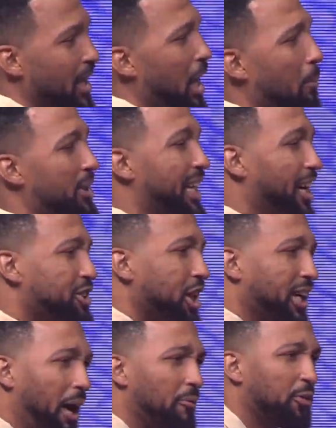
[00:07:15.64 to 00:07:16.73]
But there's a
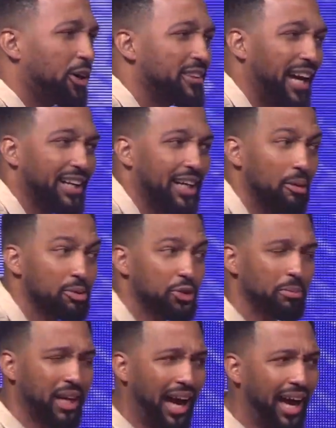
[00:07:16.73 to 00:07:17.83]
comfort that comes
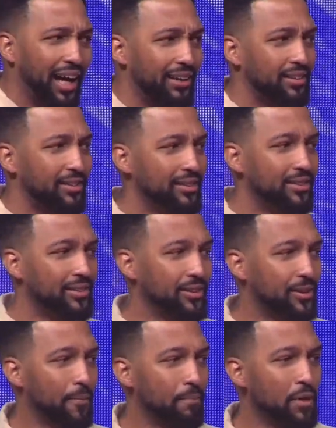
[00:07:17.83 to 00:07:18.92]
from God
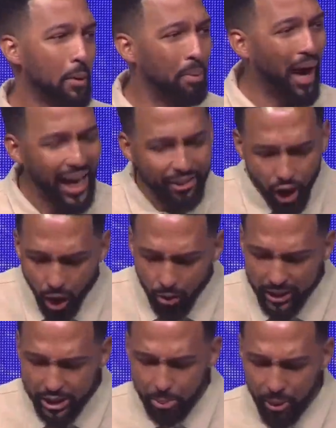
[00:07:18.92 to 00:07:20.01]
by the
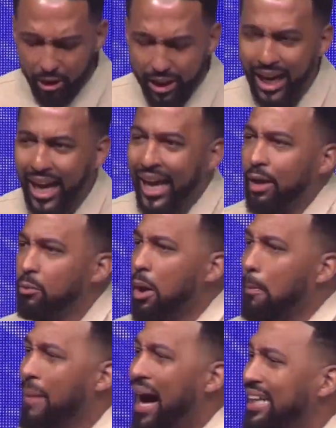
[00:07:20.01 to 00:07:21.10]
Holy Spirit. It
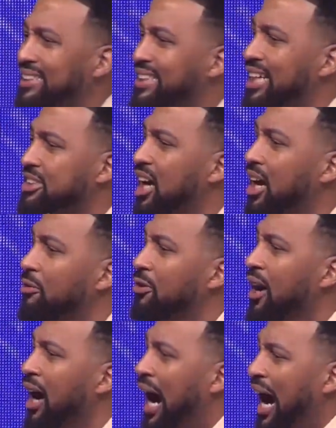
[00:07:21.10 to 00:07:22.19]
reminds us of
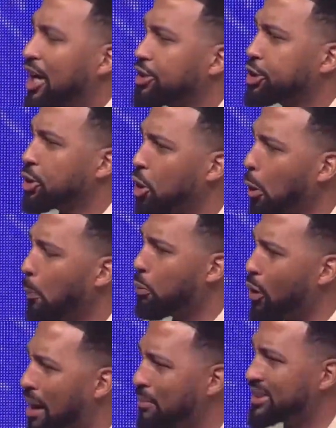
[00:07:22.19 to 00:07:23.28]
our true
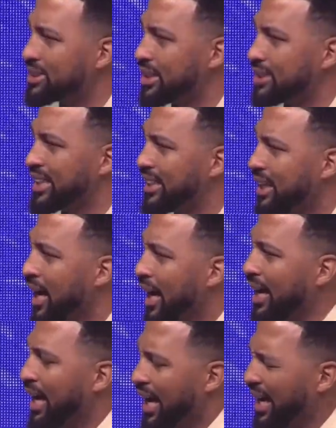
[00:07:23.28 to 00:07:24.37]
promises.
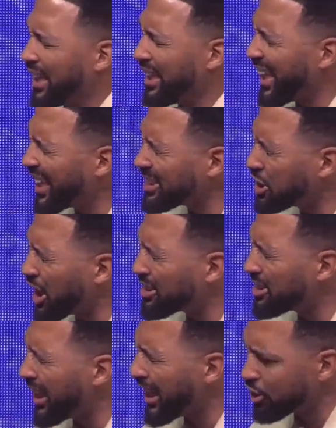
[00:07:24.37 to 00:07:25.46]
He leads
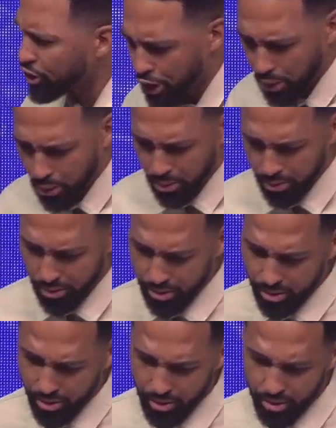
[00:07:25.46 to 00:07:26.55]
us into
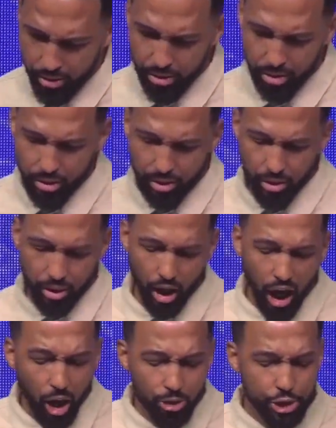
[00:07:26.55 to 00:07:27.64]

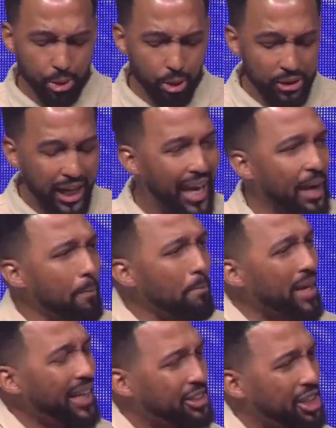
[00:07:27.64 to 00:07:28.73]
all truth. He
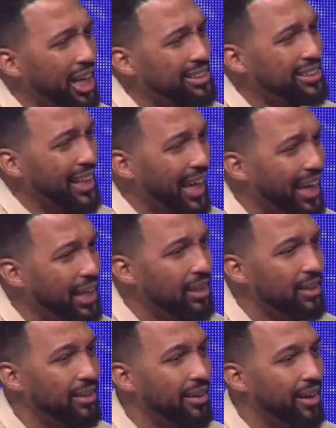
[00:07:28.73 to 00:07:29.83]
meets us in
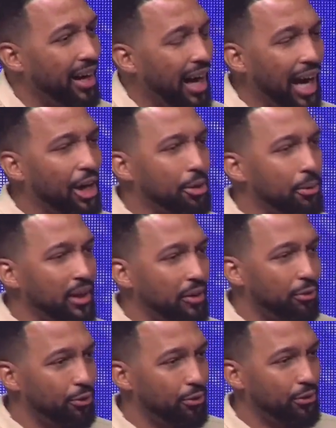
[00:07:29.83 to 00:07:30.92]
our
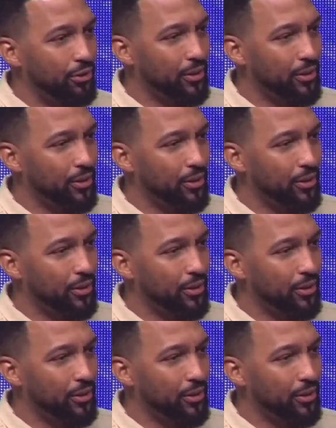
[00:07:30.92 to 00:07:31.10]
grief.